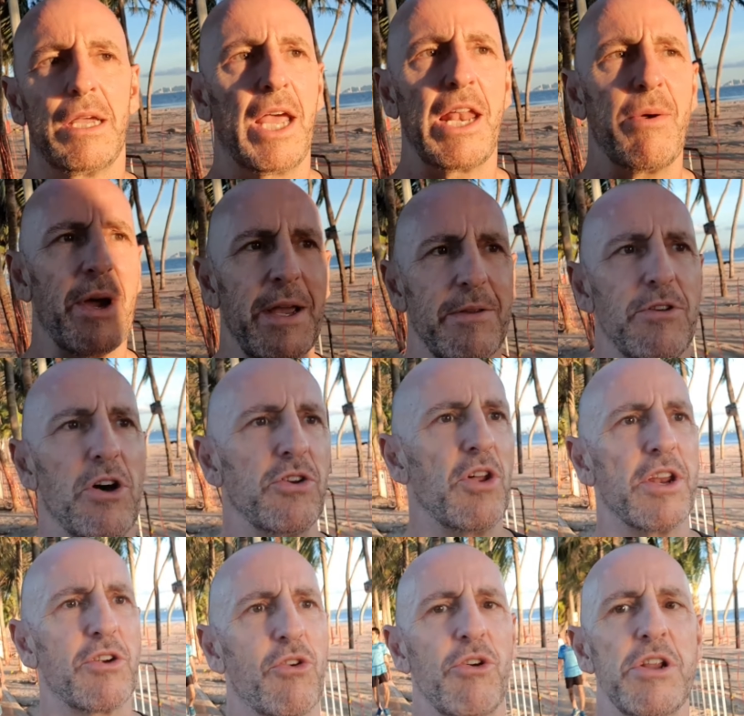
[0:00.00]
Anyway, not,
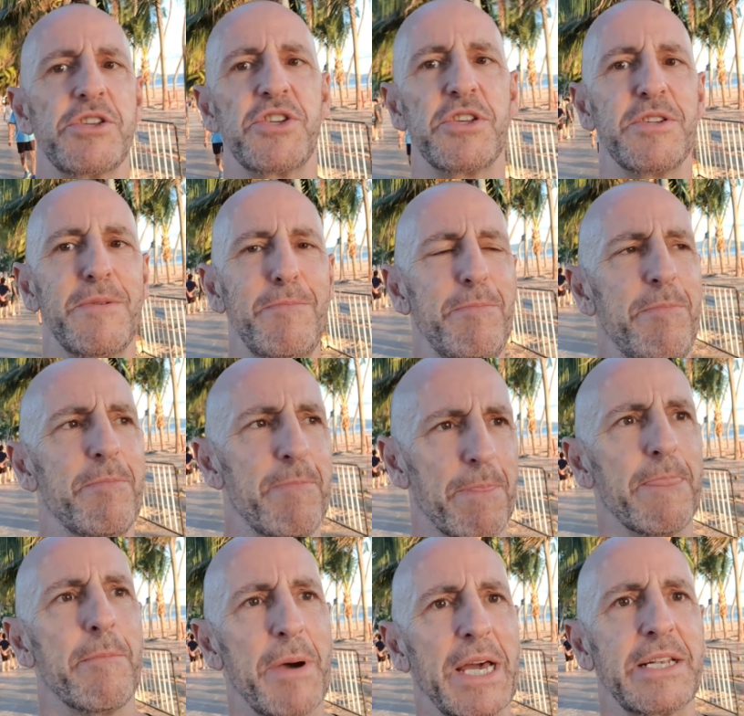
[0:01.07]
not a criticism,
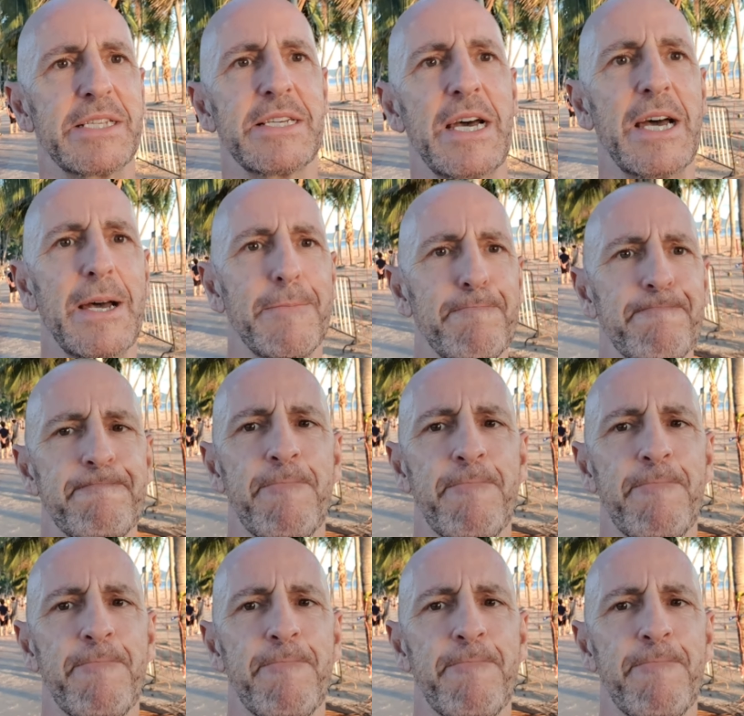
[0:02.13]
but um,